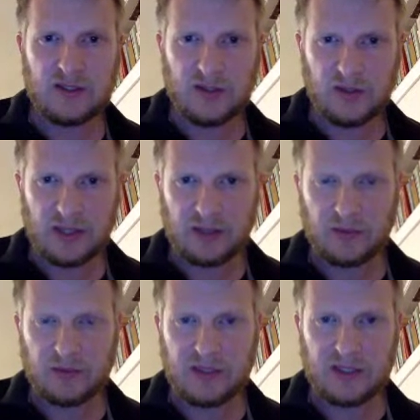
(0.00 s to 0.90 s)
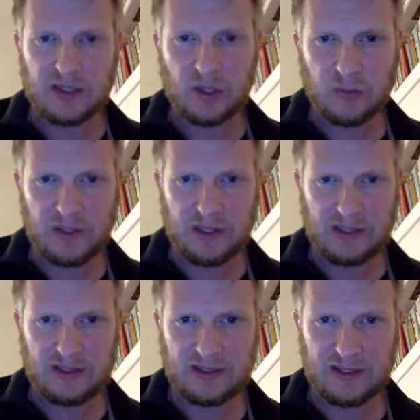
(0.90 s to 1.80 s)
do that would be to copy an
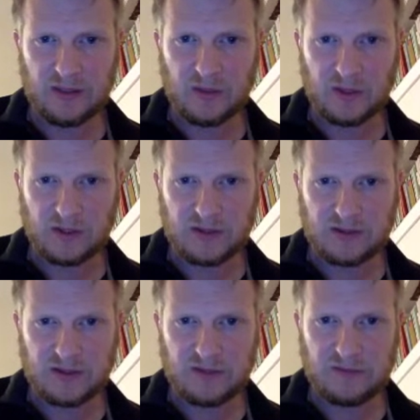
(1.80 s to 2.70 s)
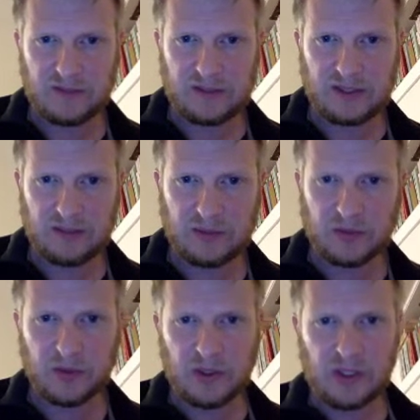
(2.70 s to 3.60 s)
existing one. So for
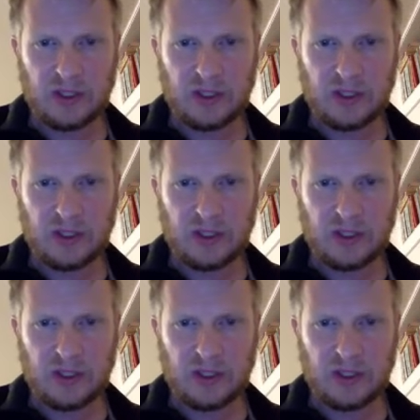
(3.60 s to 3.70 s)
example,